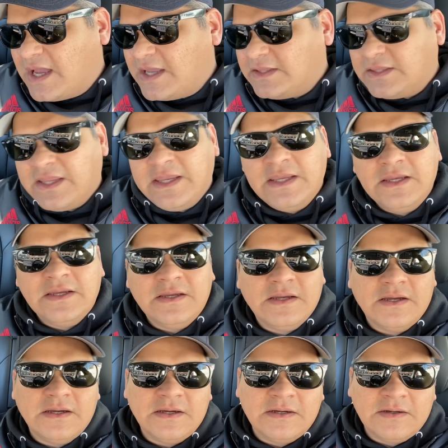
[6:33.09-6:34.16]
I think
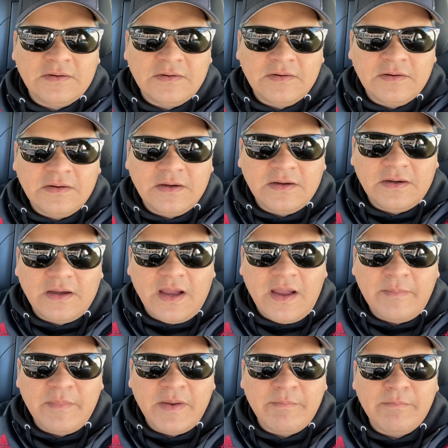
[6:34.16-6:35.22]

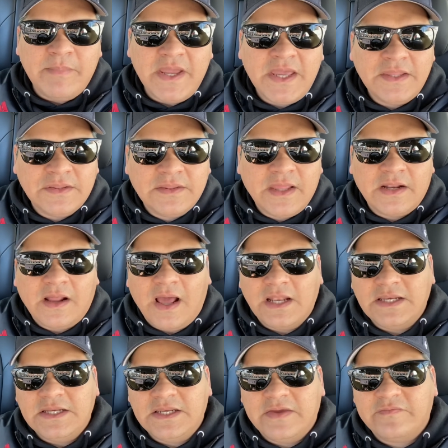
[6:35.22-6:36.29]
I'm amazed that
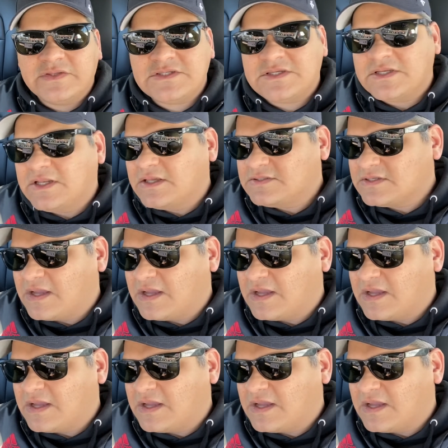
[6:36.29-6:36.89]
Harley-Davidson has